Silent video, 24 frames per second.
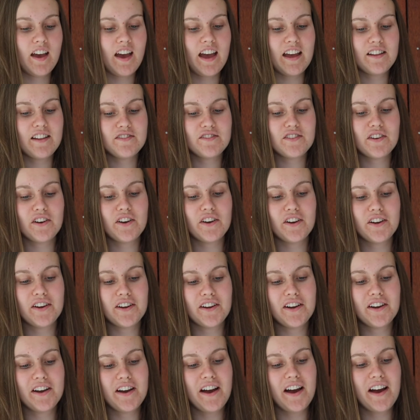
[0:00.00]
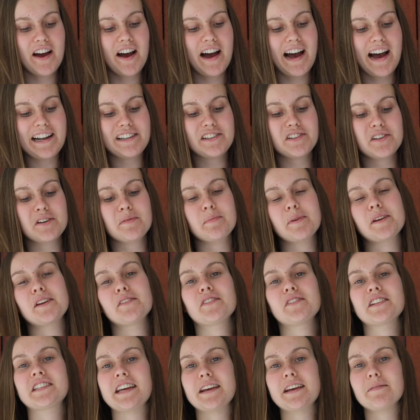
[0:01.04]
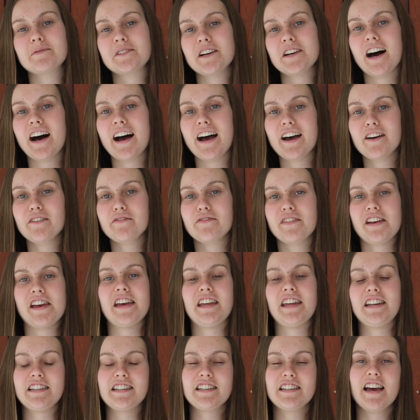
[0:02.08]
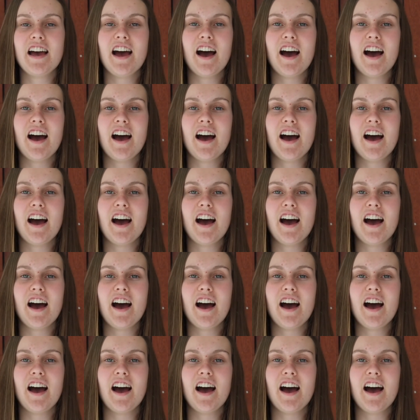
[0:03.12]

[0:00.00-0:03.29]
And so I took a bit of a deep dive and